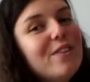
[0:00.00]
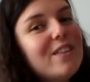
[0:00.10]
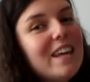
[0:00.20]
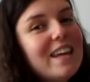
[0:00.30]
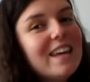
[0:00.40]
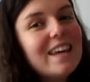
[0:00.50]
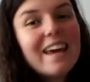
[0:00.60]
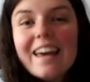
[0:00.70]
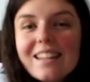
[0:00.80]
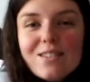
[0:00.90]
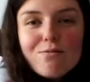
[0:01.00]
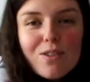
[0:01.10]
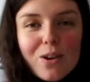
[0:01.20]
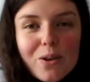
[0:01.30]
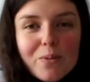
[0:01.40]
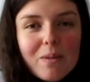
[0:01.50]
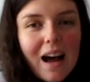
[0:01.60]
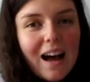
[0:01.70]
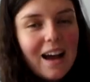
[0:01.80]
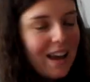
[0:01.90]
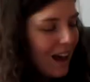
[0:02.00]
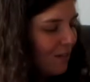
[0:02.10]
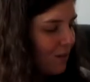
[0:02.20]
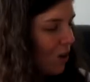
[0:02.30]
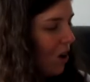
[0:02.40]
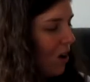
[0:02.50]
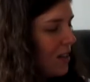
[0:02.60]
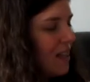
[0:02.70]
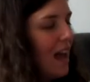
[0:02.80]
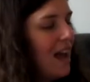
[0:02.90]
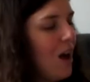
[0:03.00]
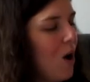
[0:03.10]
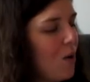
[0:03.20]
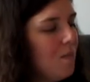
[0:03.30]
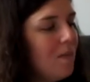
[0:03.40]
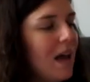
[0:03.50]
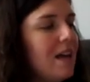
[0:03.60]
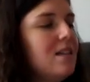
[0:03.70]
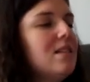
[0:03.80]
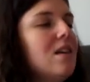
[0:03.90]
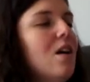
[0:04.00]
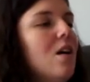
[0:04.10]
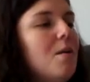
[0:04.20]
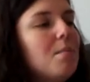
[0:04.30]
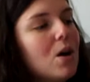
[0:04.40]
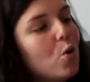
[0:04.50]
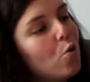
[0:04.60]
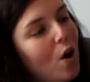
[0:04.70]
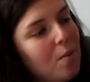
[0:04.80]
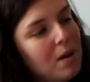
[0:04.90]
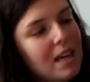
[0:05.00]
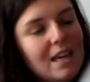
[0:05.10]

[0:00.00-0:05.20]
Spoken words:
the kids' room, I have got a Homebase macrame